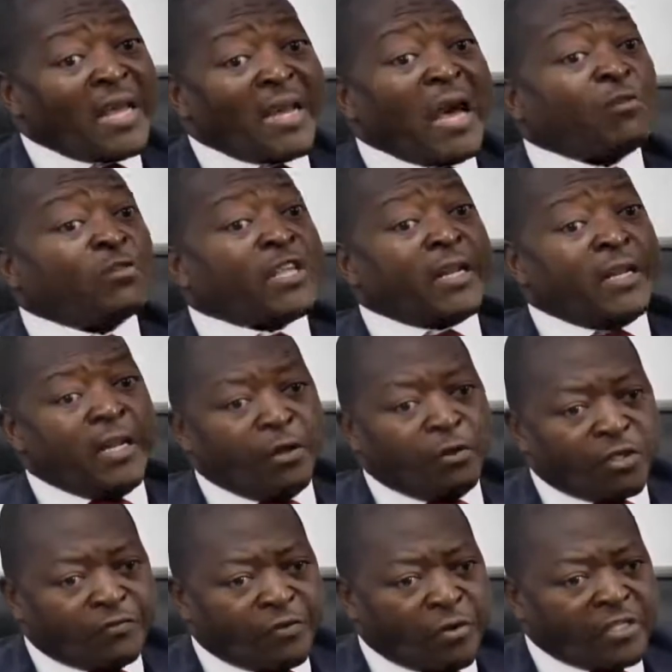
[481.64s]
and outside
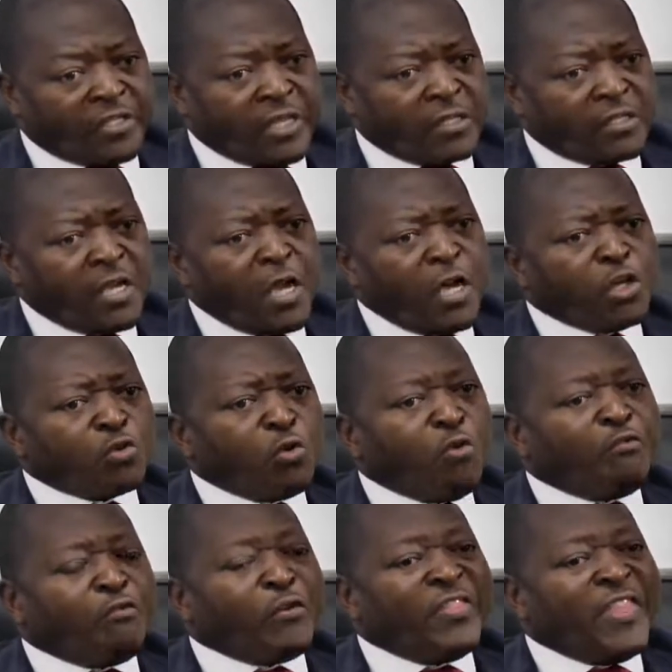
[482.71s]
Lagos, for instance.
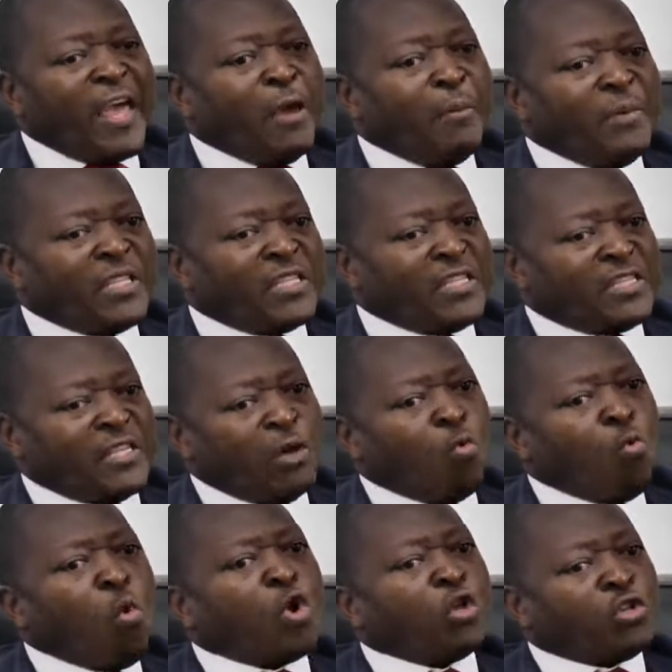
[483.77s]
So for them, it is a
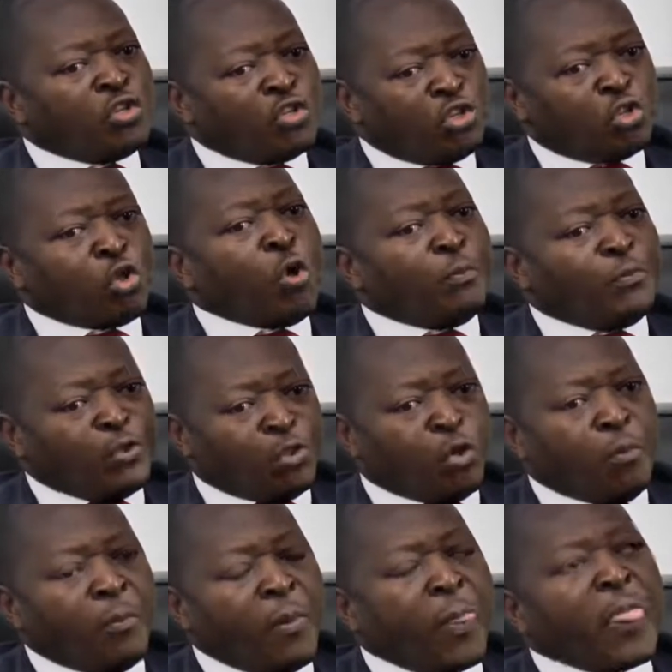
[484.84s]
one-stop
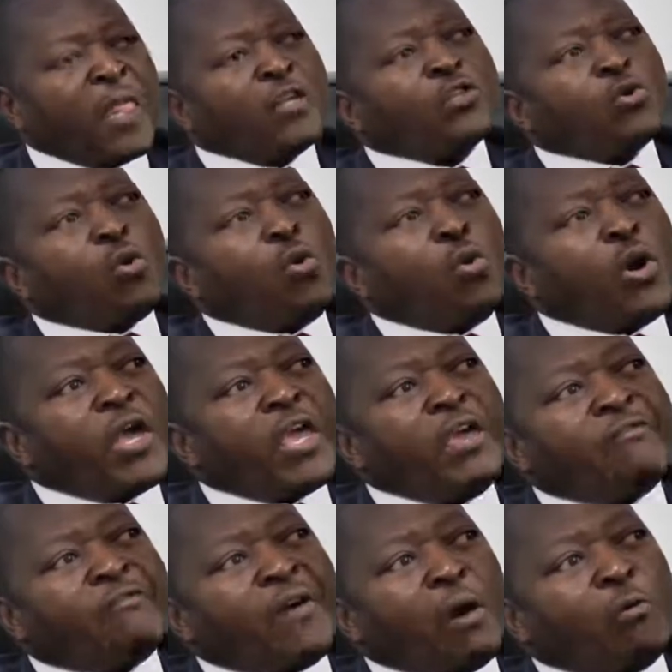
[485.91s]
shop. So
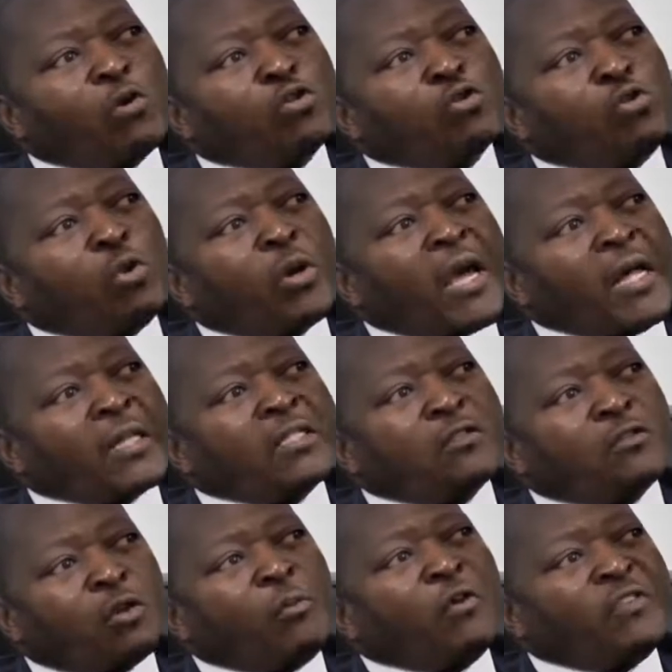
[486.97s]
if I want to look at
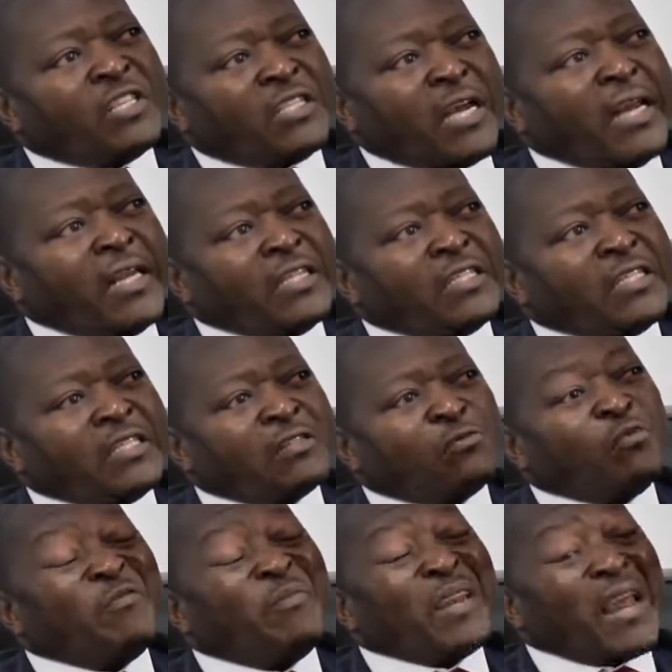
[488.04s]
some of the challenges
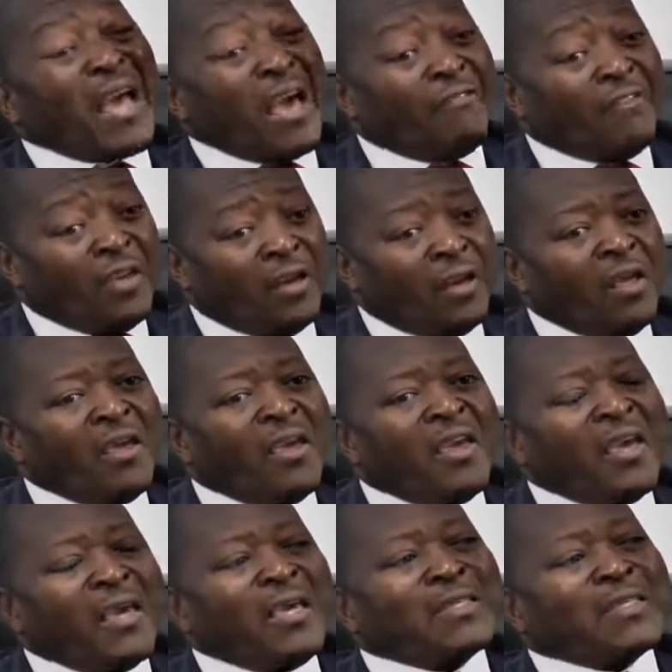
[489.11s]
we've been having,
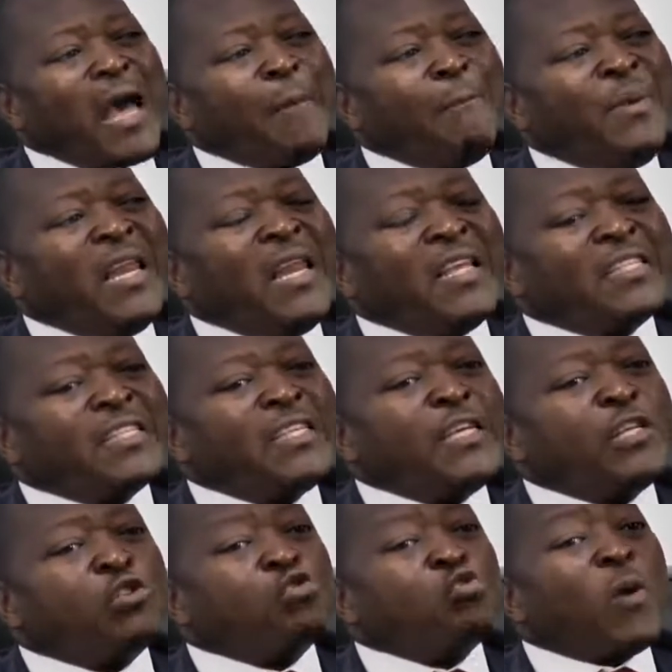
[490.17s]
is
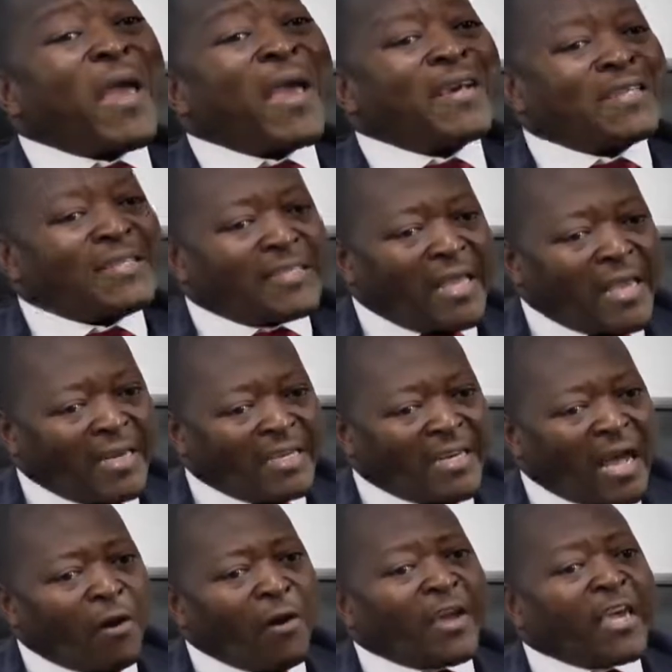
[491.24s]
ability to extend
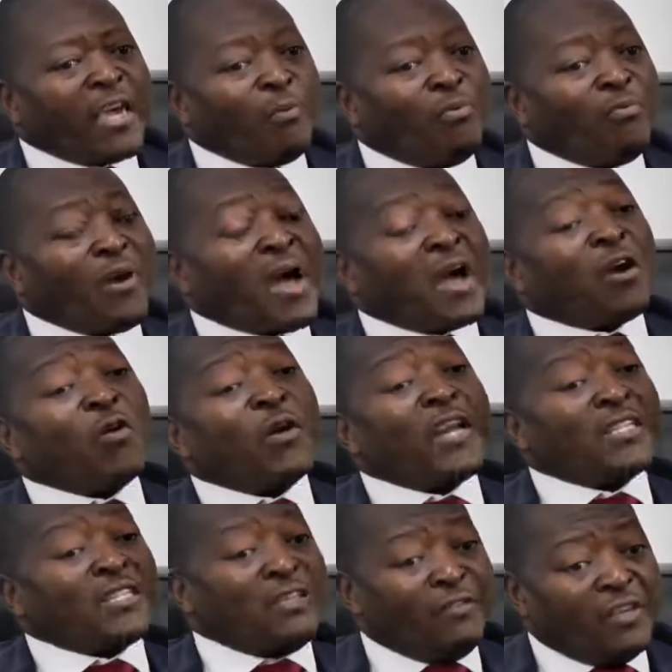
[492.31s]
our cable, our
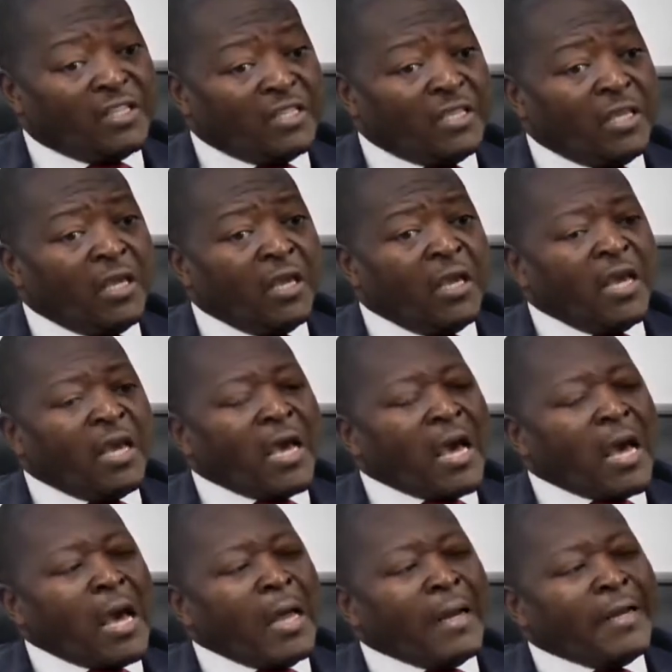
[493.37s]
connectivity
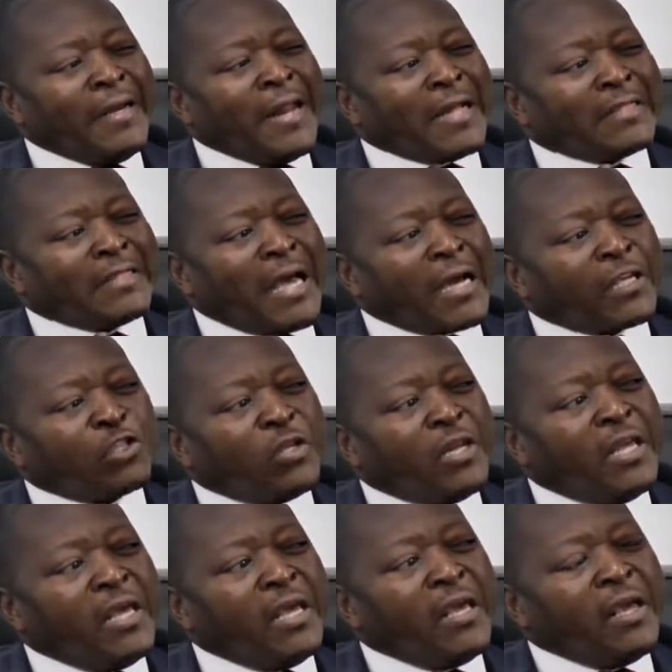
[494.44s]
that
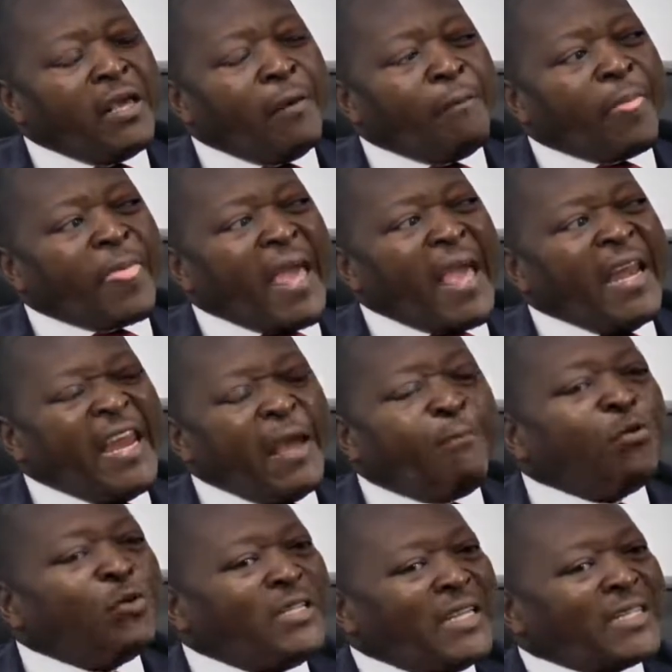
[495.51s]
actually
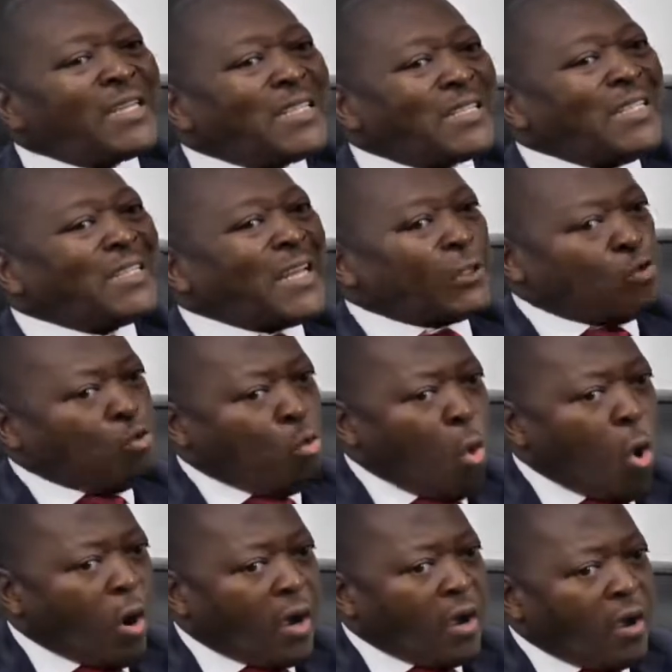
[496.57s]
enable data center to
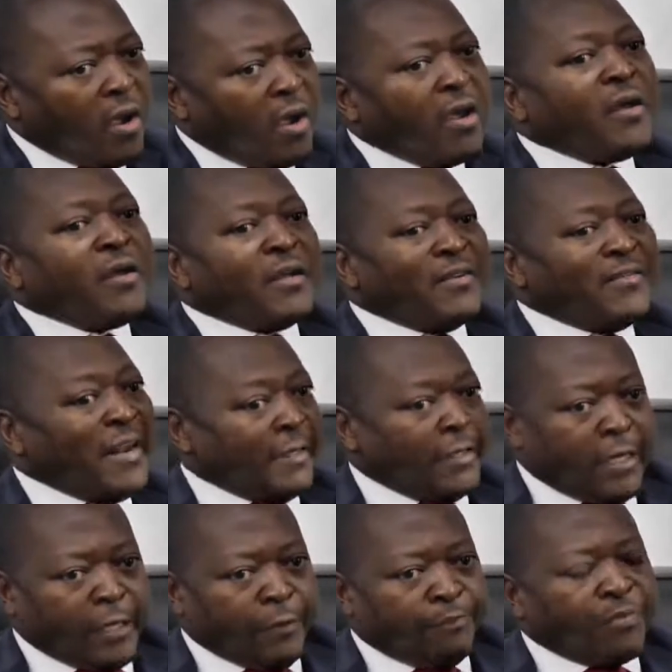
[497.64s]
work
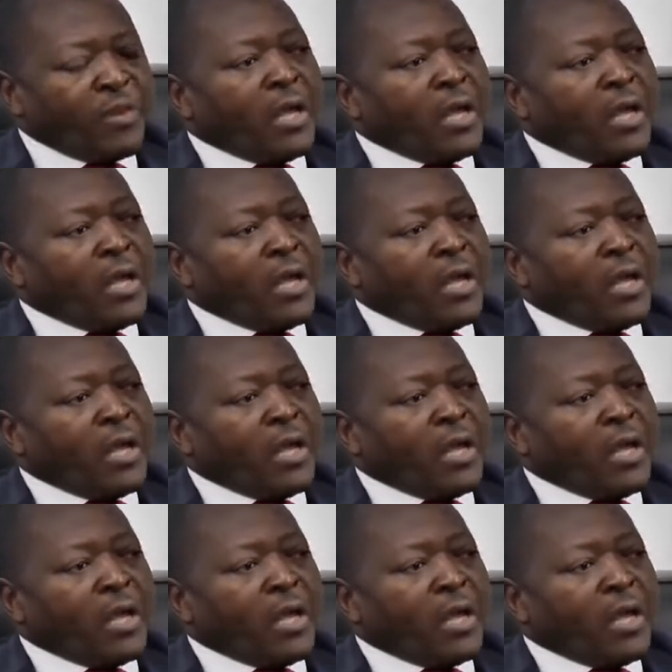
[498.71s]
readily.